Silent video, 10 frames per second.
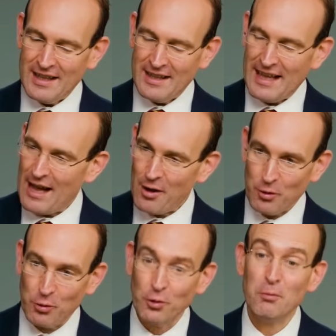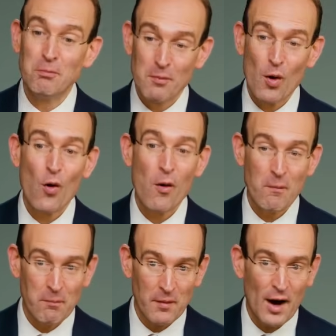they're all more
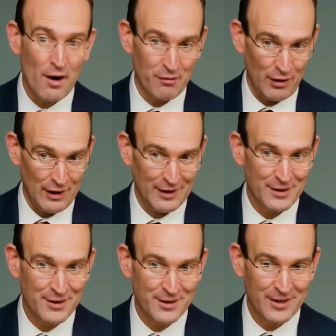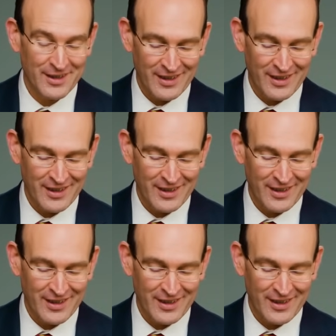marvelous